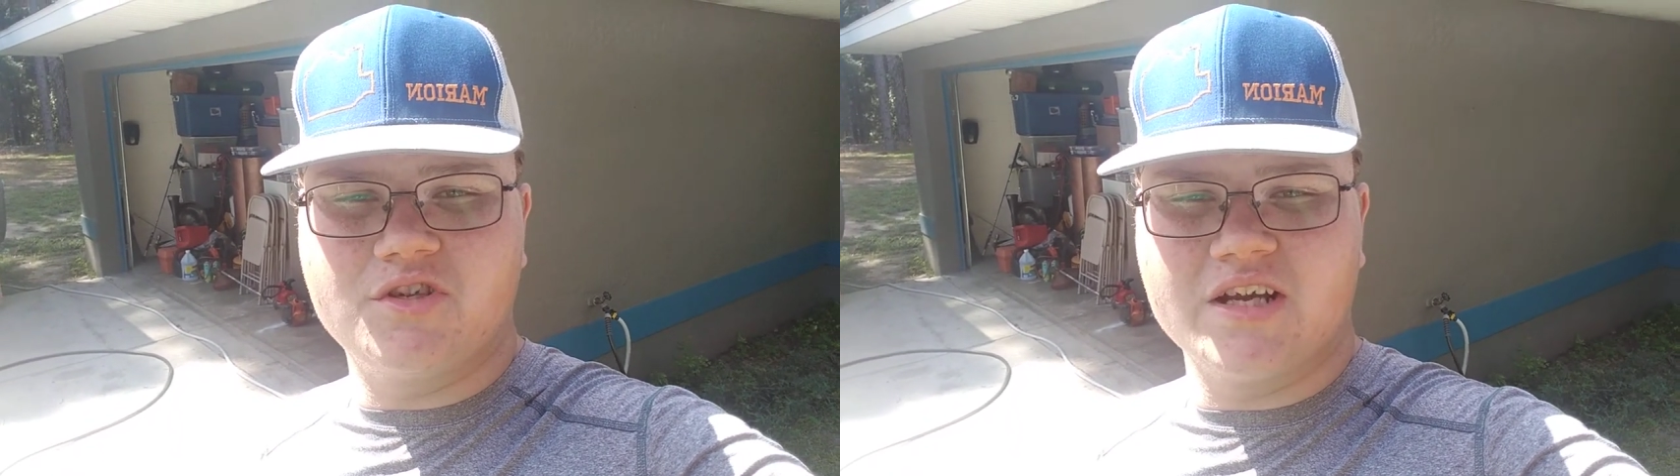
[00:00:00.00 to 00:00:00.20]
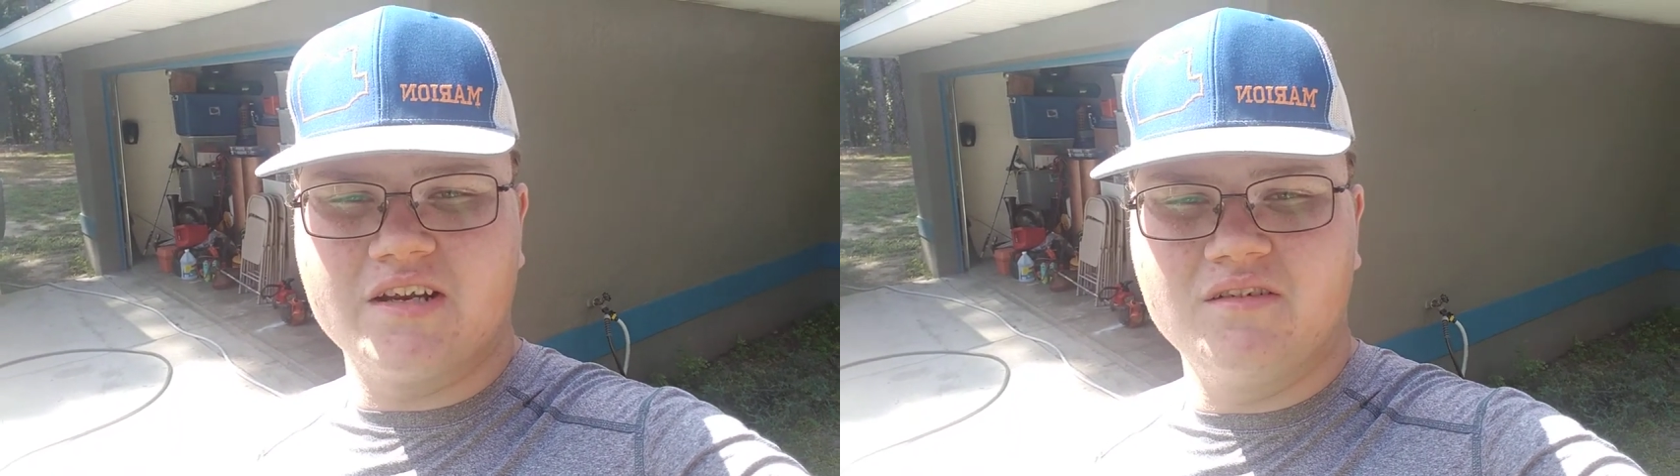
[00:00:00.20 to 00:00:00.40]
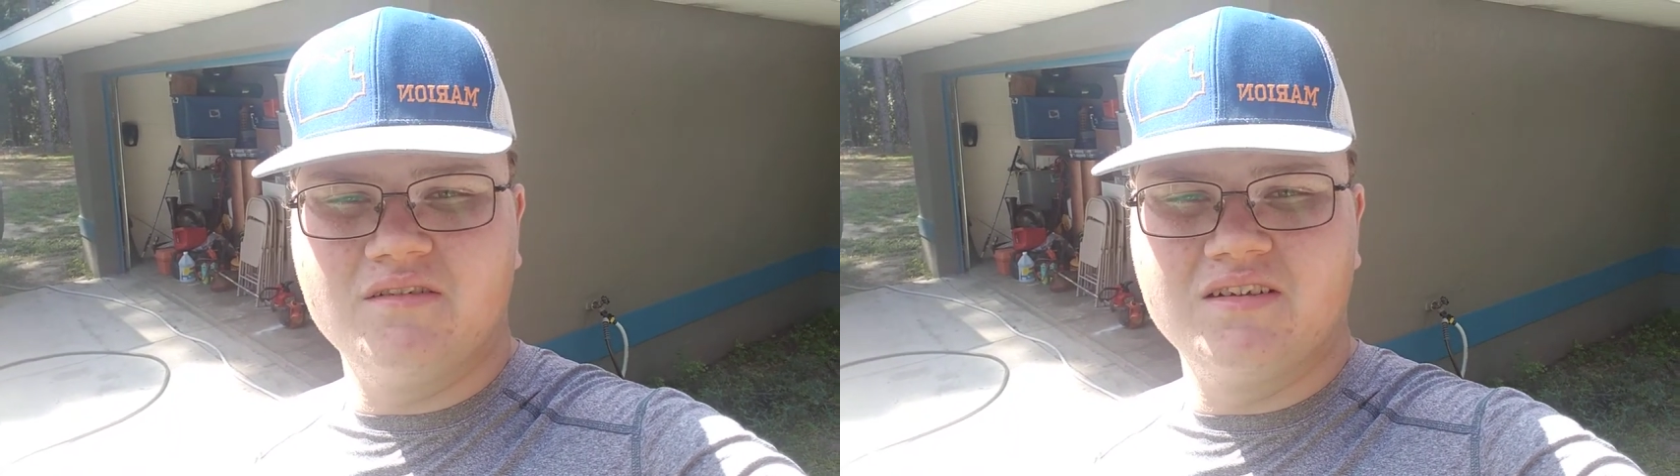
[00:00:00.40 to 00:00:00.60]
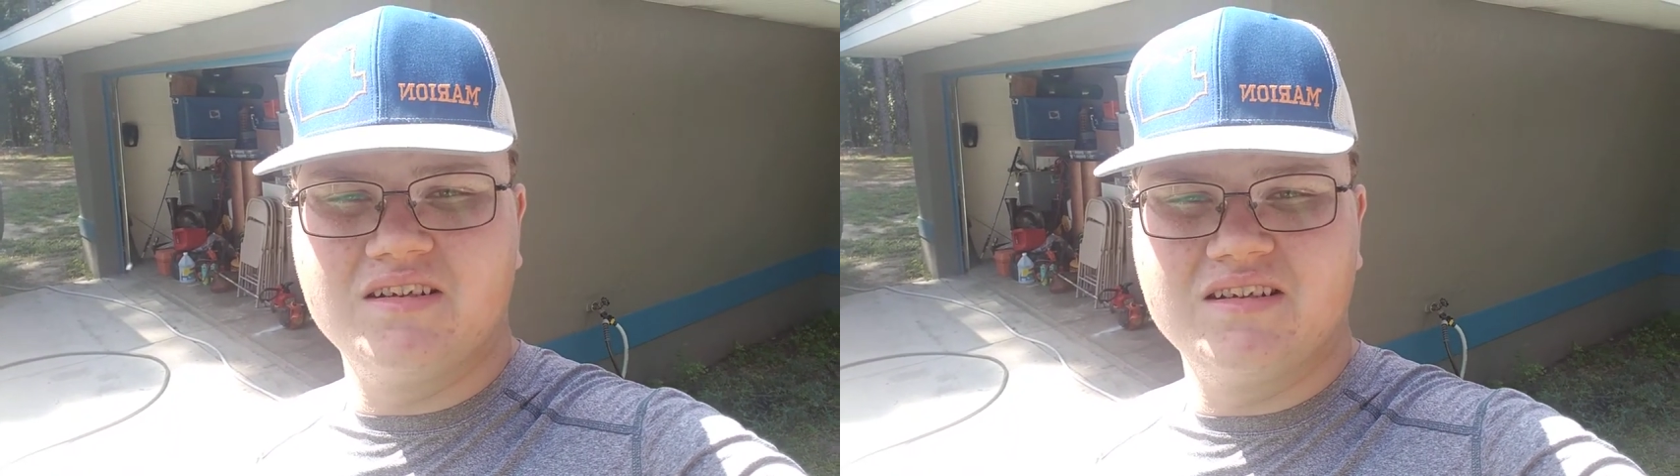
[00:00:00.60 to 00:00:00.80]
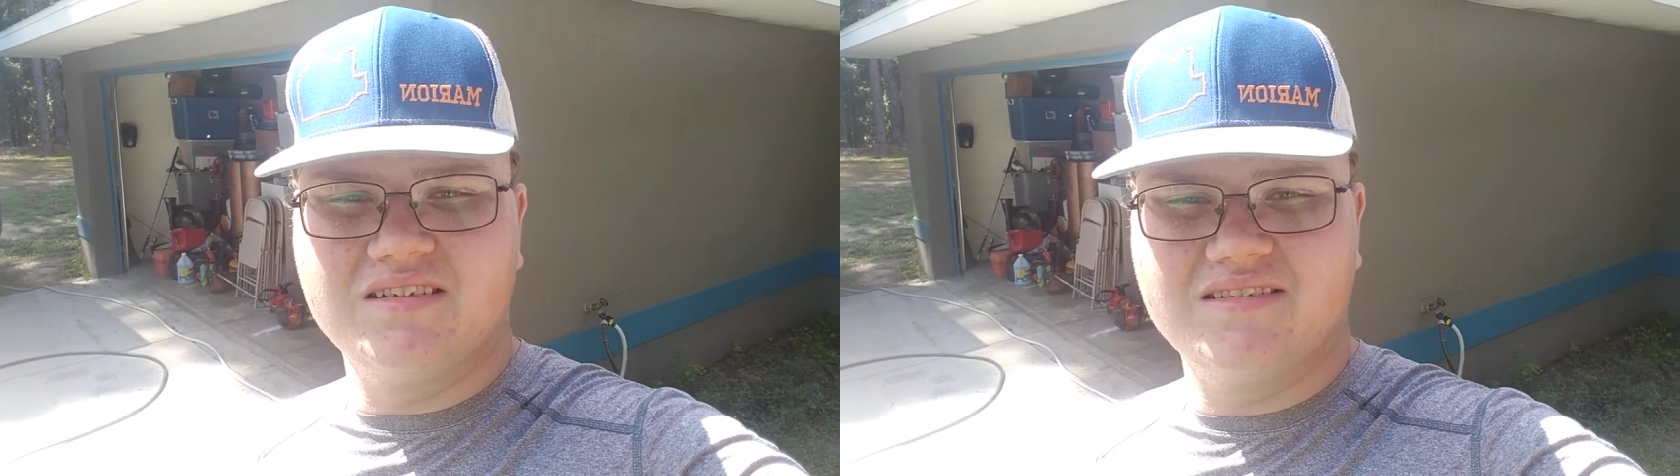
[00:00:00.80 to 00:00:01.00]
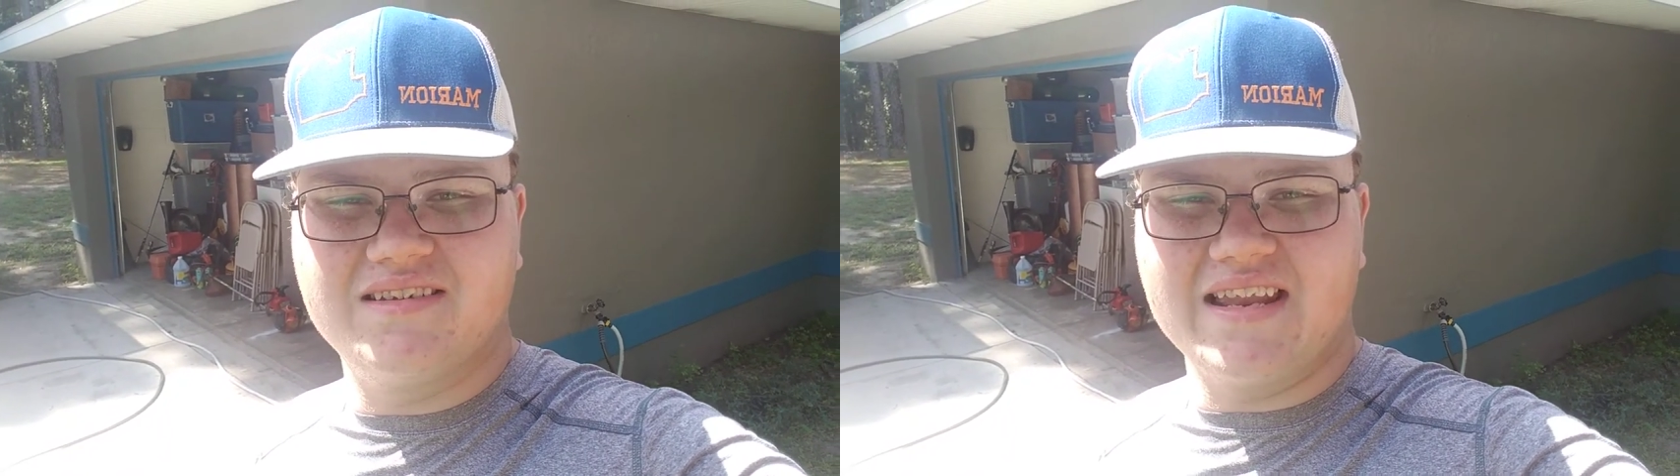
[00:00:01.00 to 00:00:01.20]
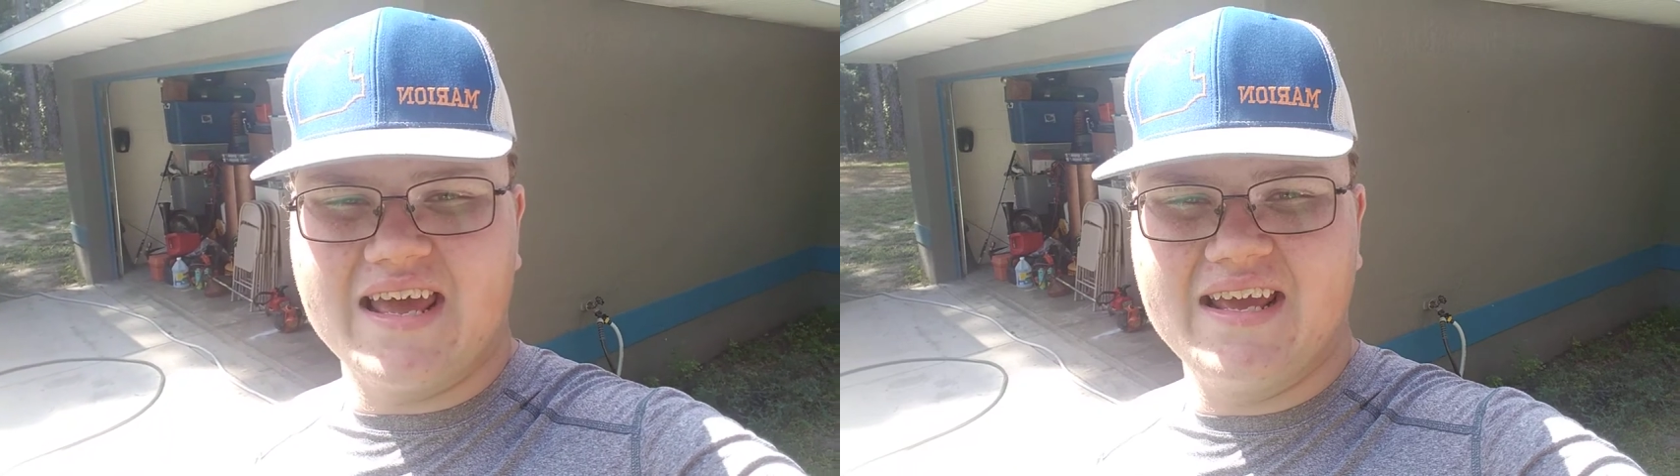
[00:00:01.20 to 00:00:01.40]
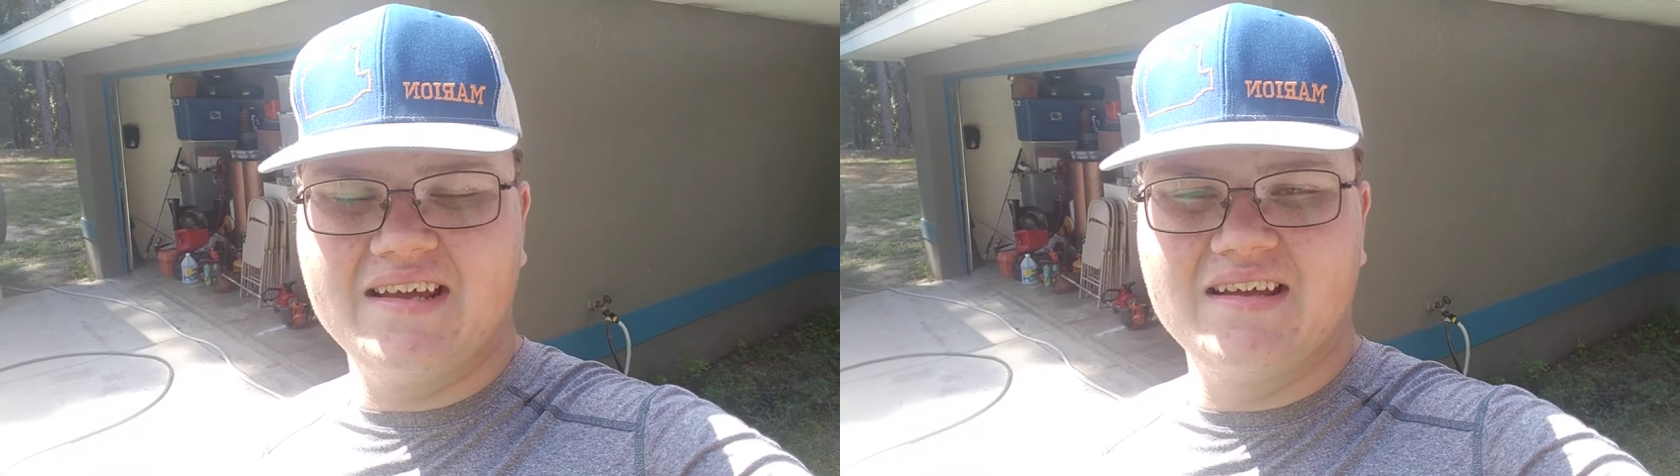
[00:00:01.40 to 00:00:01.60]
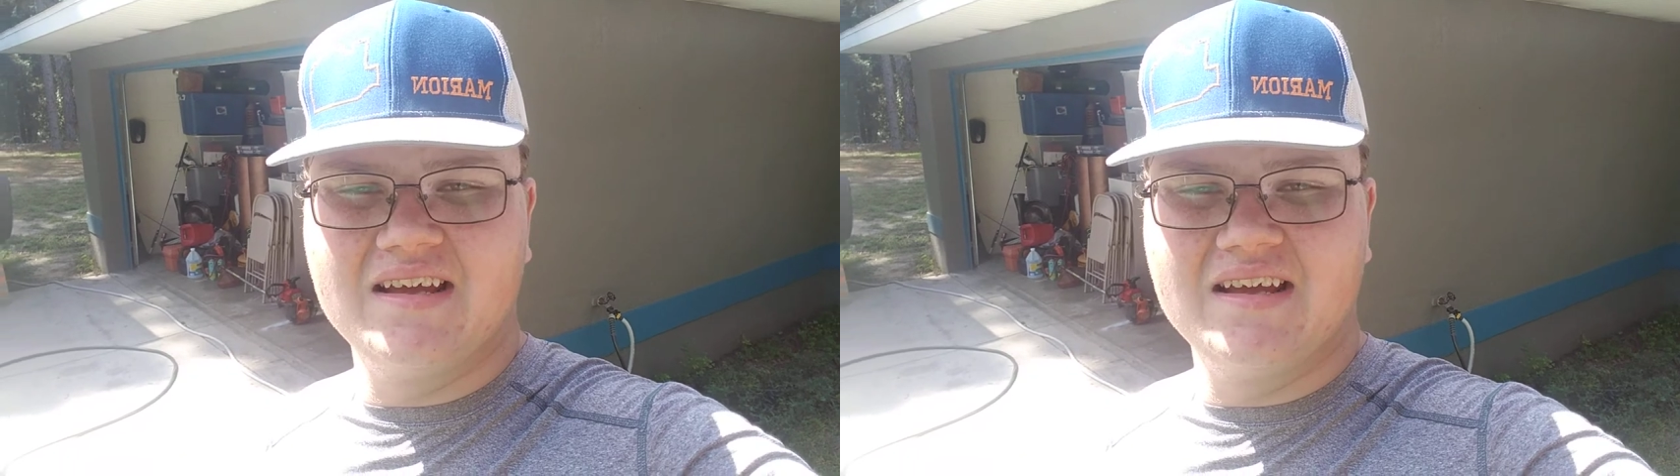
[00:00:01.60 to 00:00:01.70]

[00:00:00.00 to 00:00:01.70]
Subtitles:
channel today.